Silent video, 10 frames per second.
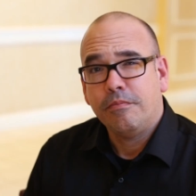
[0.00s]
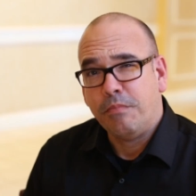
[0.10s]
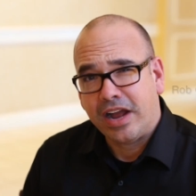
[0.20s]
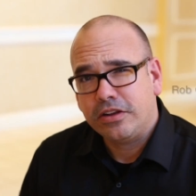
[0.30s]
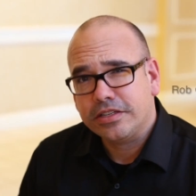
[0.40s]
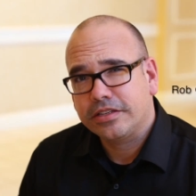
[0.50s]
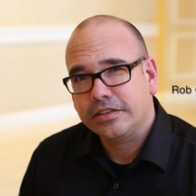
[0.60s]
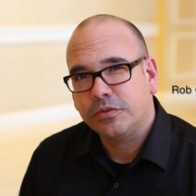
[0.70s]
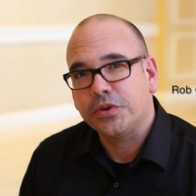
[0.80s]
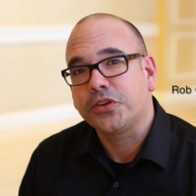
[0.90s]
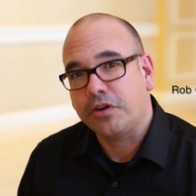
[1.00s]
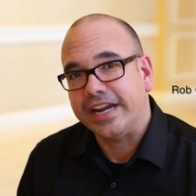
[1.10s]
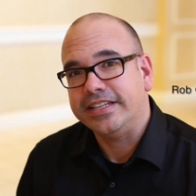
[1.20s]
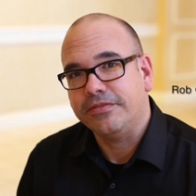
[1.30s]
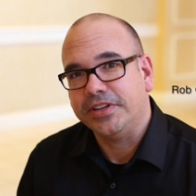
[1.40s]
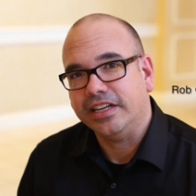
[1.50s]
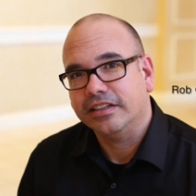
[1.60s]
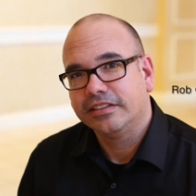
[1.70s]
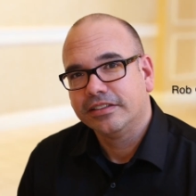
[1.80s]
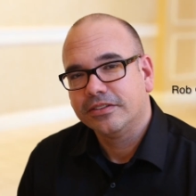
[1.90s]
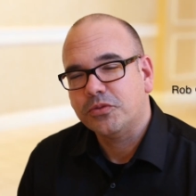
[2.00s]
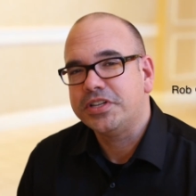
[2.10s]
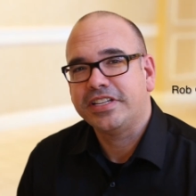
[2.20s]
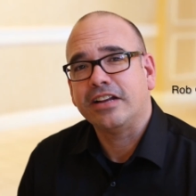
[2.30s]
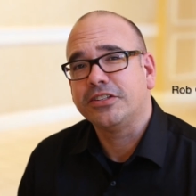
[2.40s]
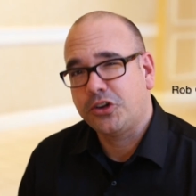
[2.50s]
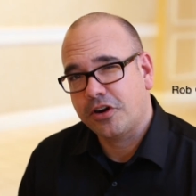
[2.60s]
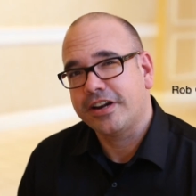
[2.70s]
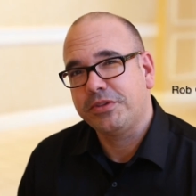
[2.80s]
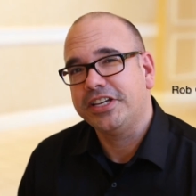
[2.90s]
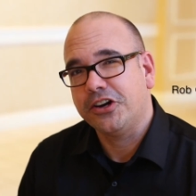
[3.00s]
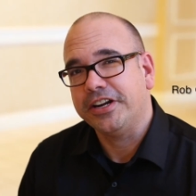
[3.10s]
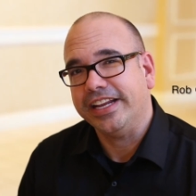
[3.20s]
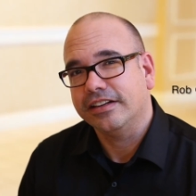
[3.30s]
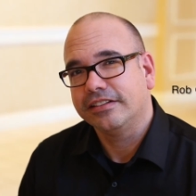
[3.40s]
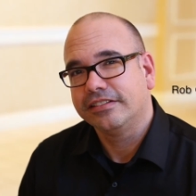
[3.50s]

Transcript: Mount with creativity, which sounds incredibly dirty.